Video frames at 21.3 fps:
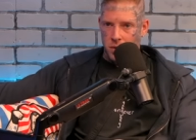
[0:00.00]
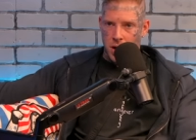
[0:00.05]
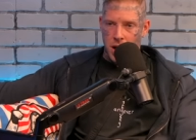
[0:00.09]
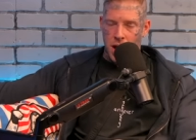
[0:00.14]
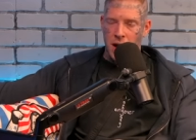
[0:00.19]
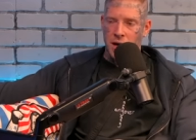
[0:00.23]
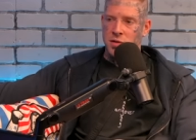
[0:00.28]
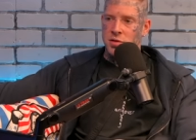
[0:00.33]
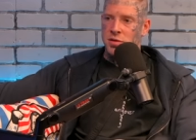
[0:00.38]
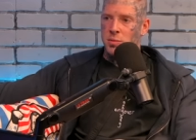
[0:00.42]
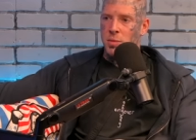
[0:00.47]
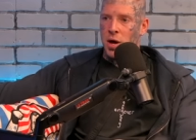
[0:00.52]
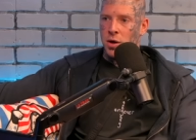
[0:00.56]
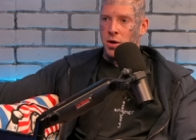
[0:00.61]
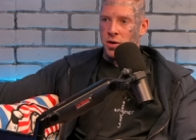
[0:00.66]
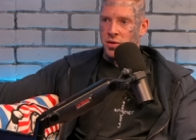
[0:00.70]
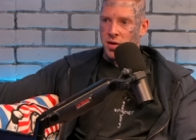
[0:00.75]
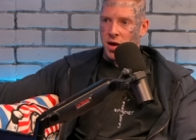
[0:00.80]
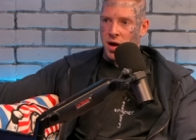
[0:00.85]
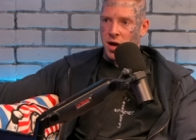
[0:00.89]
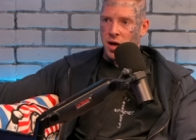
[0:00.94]
X amount
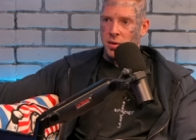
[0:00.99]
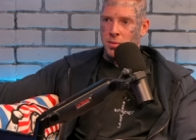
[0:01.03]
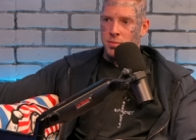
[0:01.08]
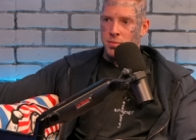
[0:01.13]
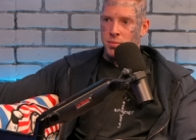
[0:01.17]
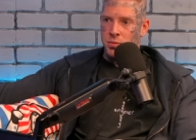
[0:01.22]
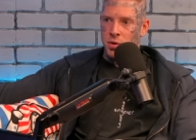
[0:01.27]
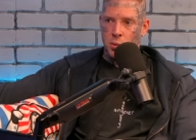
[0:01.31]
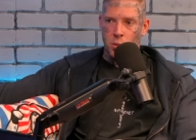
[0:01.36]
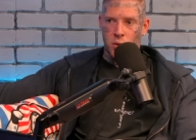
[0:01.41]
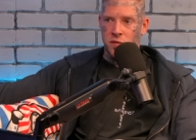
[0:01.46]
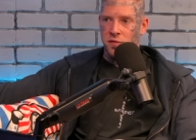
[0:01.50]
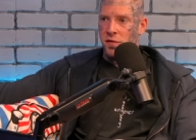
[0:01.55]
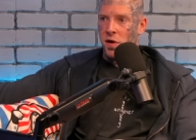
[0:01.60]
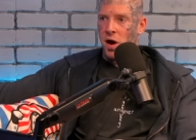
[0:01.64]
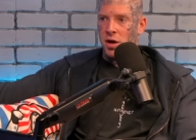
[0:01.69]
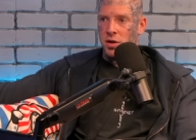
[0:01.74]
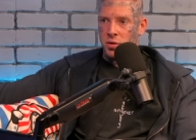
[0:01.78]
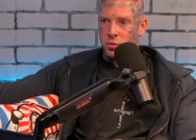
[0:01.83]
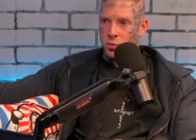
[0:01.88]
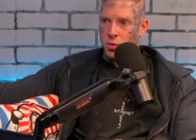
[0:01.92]
of time, then we're
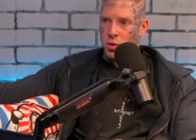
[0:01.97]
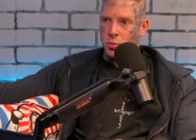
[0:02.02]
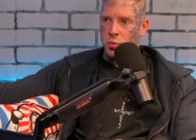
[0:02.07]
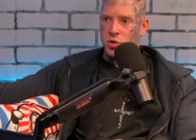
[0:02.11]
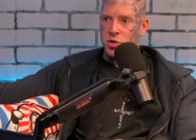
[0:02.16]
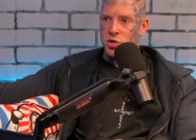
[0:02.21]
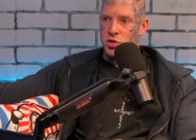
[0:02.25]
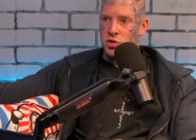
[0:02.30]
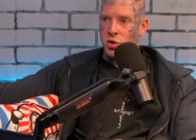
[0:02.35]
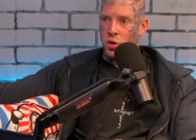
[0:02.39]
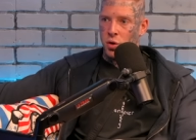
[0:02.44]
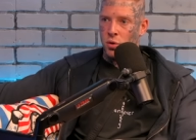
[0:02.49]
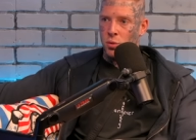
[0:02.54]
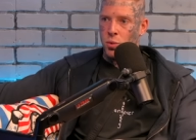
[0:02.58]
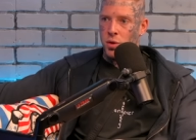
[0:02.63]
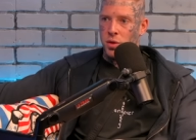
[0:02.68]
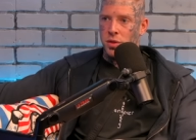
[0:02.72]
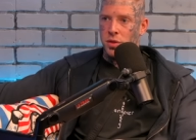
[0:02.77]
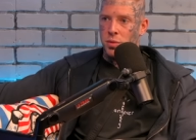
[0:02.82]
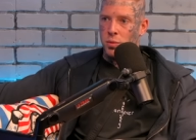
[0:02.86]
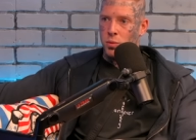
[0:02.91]
fucked when we're just going
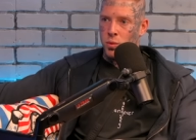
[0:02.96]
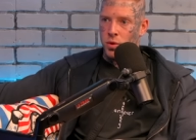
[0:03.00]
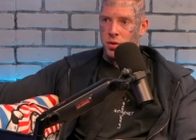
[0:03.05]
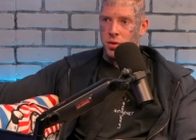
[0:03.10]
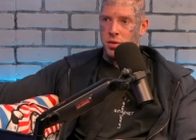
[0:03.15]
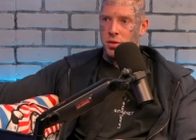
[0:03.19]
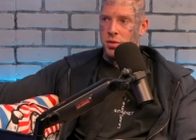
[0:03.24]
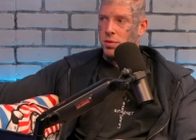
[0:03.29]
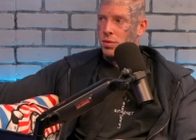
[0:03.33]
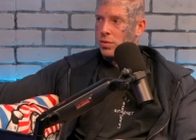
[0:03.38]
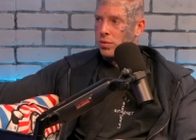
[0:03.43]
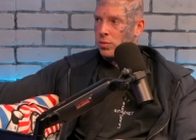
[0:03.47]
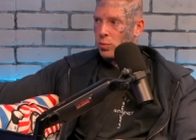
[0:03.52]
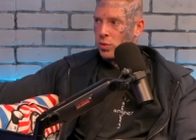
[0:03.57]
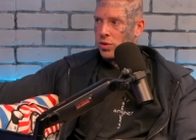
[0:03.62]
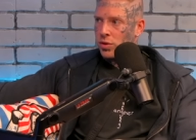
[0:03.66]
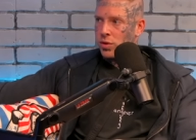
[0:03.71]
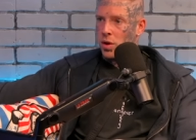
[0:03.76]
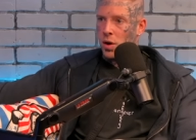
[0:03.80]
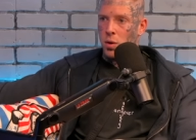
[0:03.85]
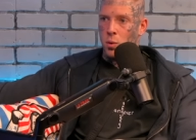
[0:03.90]
with, with,
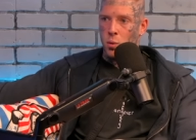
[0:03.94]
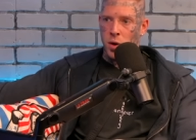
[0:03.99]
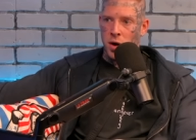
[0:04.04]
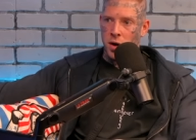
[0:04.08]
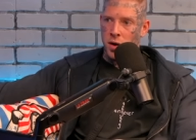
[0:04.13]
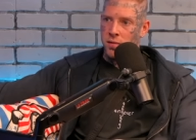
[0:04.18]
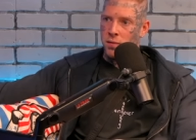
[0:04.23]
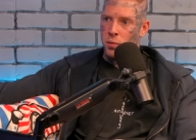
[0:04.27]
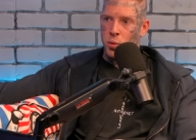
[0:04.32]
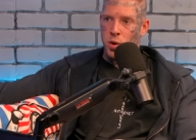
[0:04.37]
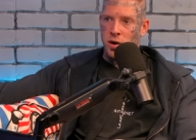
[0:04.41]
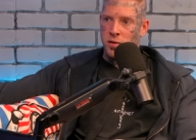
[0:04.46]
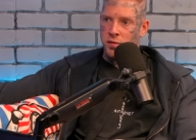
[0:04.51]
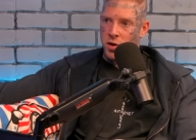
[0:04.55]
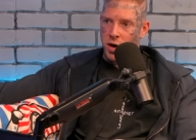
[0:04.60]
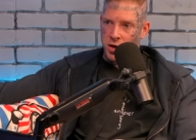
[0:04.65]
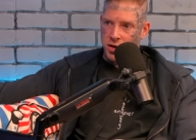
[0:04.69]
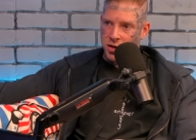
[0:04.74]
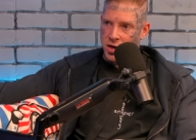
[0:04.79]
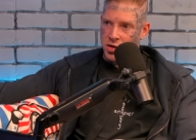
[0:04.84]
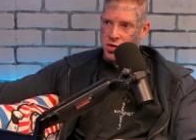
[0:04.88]
with what our, whatever
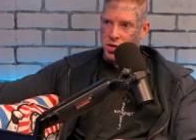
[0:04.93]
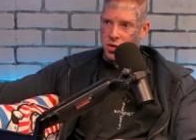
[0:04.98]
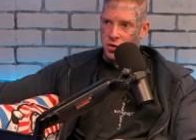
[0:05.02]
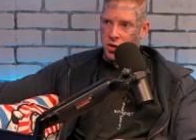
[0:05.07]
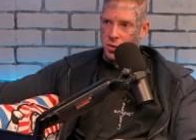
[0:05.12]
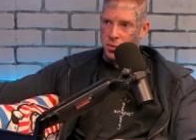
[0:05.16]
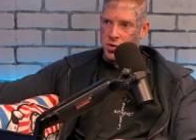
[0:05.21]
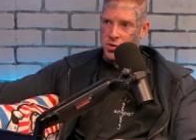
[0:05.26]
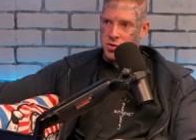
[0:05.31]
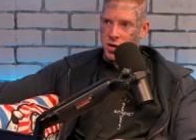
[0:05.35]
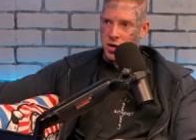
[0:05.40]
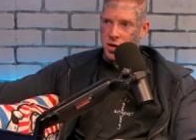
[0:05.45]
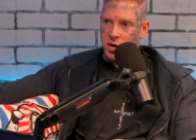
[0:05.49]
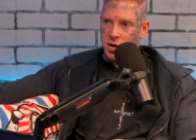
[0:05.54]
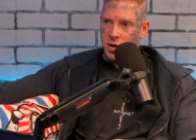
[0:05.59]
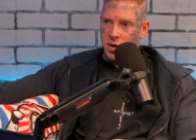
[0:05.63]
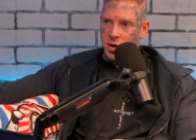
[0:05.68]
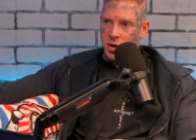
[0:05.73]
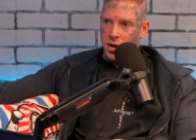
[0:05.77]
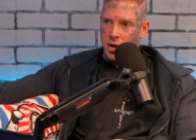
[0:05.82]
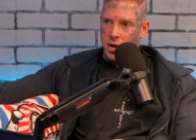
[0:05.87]
our digital numbers are.
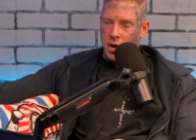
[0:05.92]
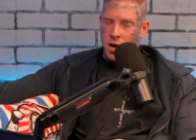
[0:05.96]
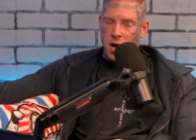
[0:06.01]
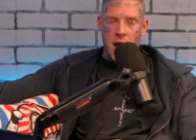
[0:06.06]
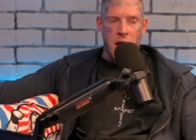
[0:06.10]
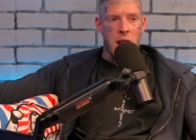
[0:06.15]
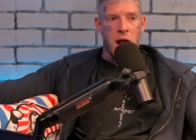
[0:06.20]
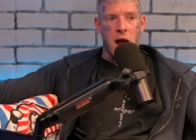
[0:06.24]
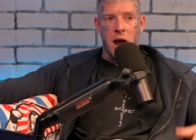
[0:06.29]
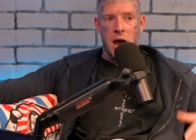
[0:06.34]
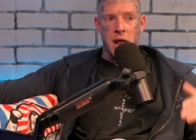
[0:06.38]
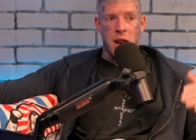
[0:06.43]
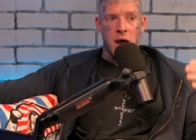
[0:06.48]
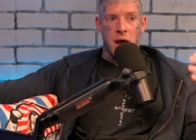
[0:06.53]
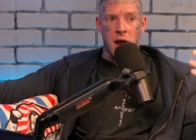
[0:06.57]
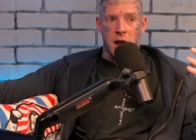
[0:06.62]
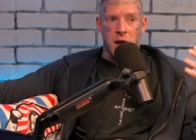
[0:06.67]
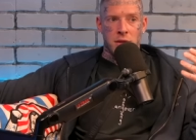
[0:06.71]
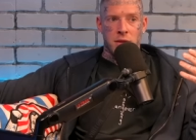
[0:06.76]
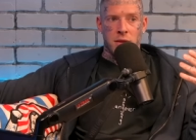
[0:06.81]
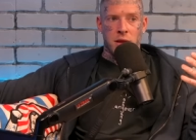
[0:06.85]
And I, and
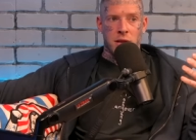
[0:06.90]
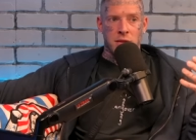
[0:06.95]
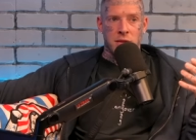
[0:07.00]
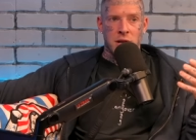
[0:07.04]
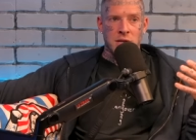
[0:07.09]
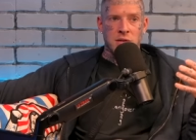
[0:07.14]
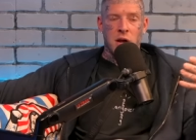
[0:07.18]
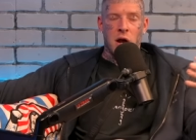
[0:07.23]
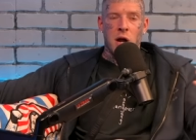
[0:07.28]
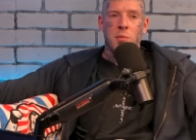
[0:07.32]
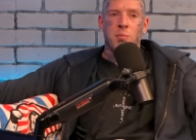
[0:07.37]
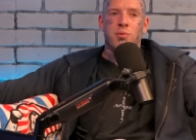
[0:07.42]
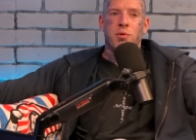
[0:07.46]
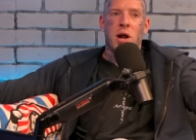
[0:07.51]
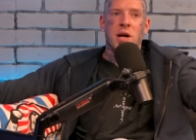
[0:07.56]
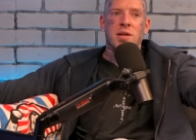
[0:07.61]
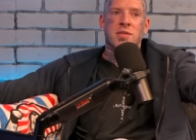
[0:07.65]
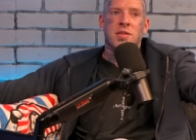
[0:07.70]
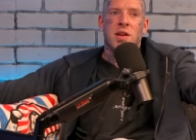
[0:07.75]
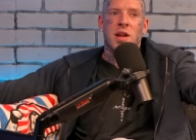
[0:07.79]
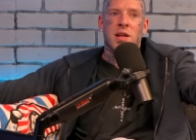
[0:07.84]
like, that's
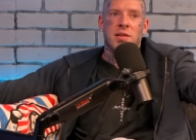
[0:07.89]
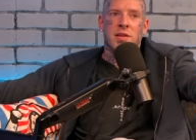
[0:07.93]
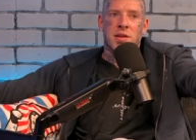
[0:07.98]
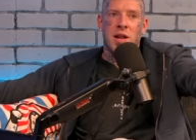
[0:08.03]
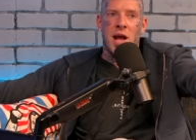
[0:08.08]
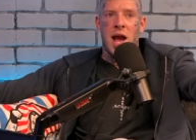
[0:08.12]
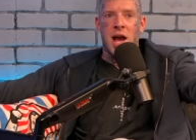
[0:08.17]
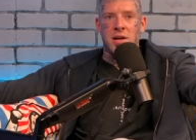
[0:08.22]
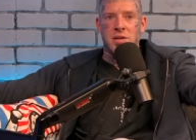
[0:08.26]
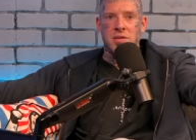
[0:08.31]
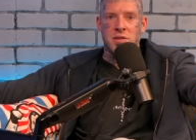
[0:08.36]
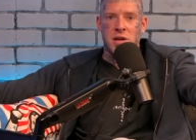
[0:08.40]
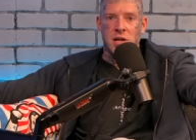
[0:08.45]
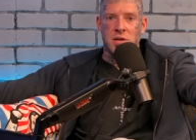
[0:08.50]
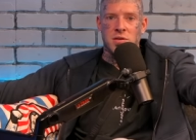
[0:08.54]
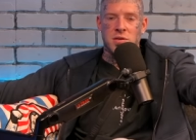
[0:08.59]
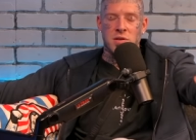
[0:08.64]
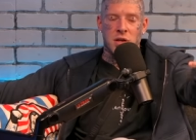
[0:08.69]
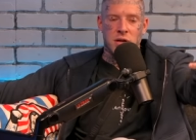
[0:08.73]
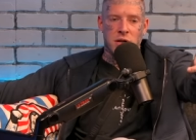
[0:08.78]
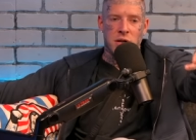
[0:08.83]
unprecedented
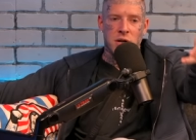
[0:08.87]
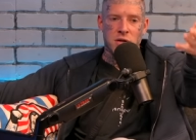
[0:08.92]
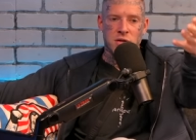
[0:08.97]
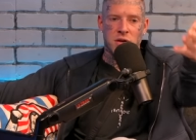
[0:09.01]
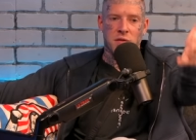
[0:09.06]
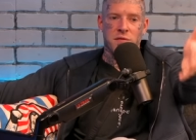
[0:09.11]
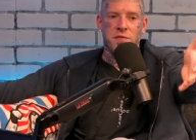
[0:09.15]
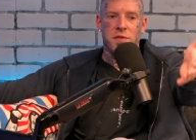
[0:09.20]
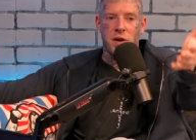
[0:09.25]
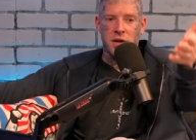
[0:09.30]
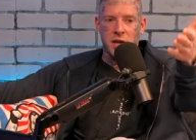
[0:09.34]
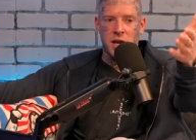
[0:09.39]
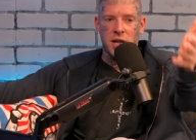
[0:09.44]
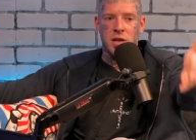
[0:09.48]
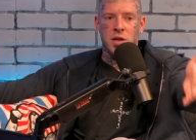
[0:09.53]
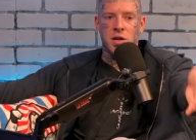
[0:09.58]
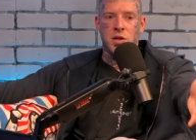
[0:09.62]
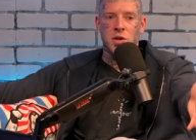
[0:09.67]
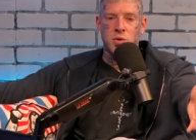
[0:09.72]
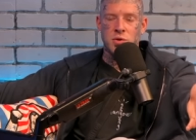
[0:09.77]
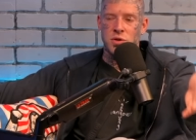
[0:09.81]
access. Here's a
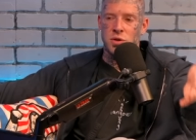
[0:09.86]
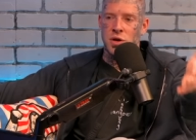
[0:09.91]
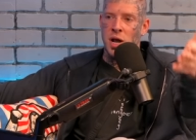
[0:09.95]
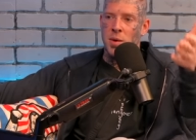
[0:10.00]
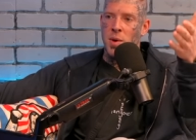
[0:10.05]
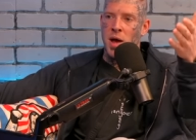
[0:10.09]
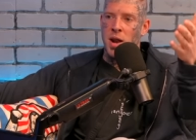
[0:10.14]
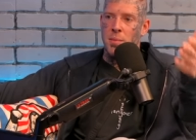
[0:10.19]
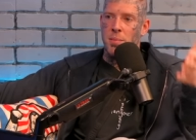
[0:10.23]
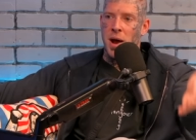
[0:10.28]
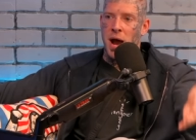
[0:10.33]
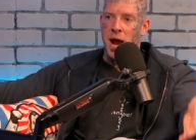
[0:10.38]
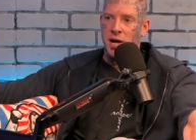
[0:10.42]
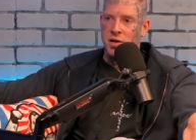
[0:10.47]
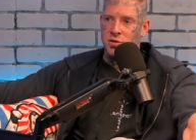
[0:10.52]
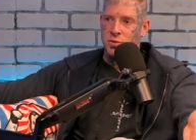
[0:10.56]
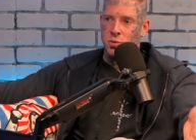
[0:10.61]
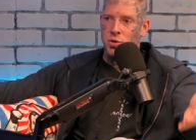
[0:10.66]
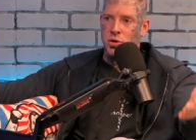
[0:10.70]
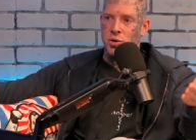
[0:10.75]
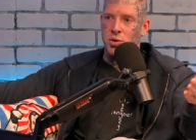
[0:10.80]
fucking username and a
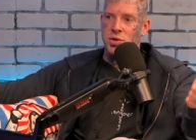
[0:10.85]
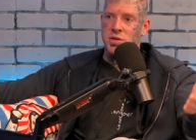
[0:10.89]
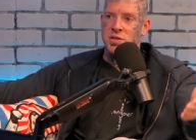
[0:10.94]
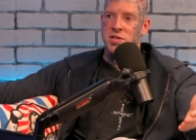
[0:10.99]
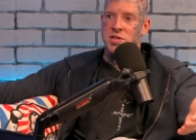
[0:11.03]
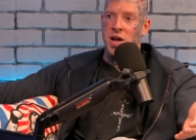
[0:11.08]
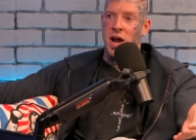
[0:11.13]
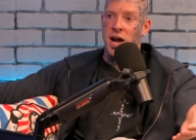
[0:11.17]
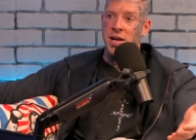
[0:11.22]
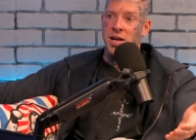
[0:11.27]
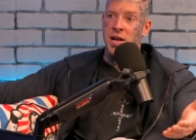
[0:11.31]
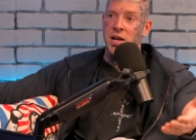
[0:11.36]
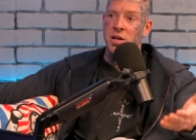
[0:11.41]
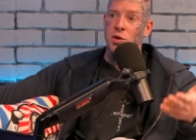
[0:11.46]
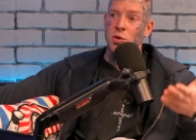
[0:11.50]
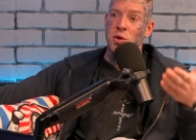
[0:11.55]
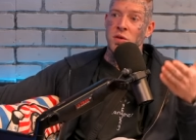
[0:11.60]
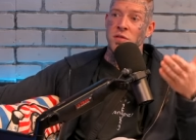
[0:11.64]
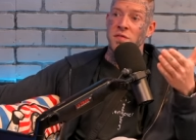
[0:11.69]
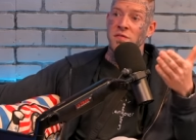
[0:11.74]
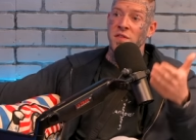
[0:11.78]
password. You can sign in.
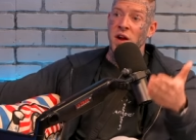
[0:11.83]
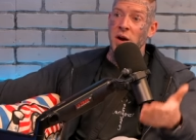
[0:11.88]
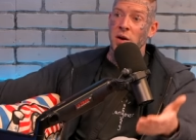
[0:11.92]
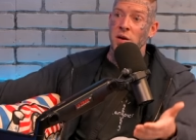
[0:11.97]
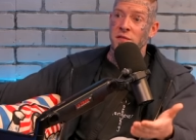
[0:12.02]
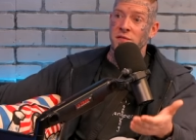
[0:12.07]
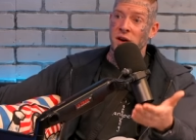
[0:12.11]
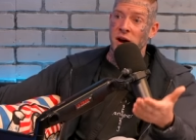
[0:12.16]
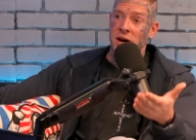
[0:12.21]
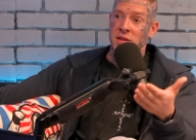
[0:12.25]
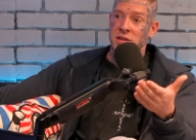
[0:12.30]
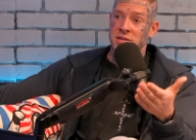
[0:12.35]
You can verify the